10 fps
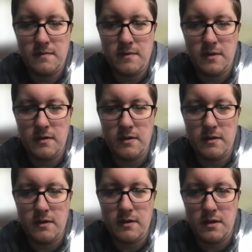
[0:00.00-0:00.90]

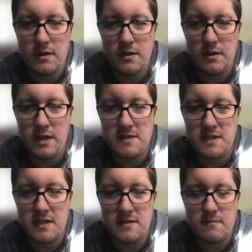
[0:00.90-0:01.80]
a few times. It
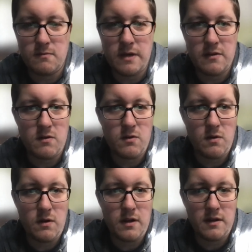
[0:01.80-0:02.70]
is rather annoying.